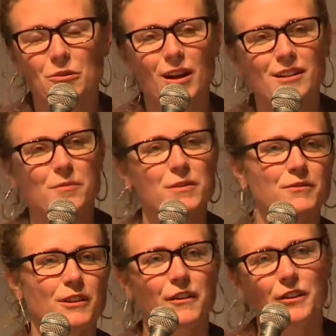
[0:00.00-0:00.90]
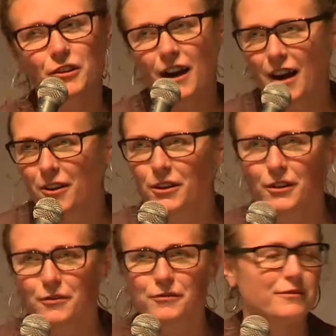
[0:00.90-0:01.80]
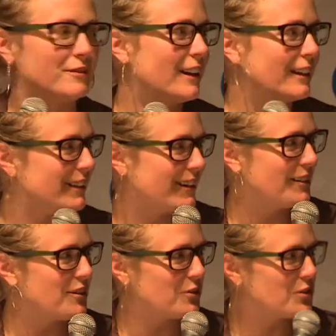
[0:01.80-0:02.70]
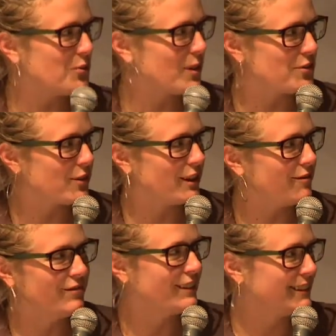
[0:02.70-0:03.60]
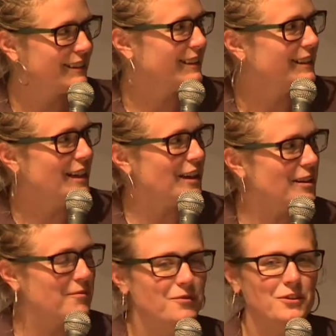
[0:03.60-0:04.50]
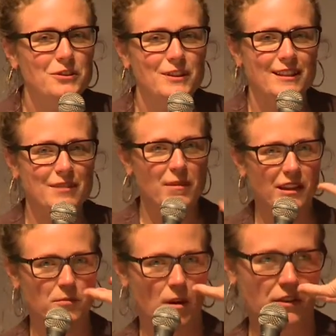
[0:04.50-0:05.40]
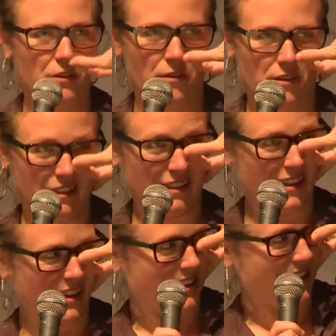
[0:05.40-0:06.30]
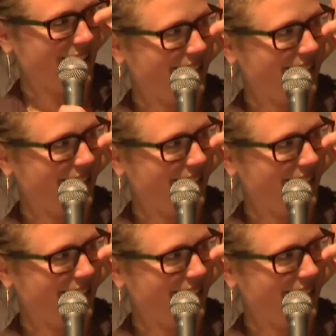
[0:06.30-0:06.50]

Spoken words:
walked up in front of the crowd of, like, I don't know, 200 folks and made them all do this thing.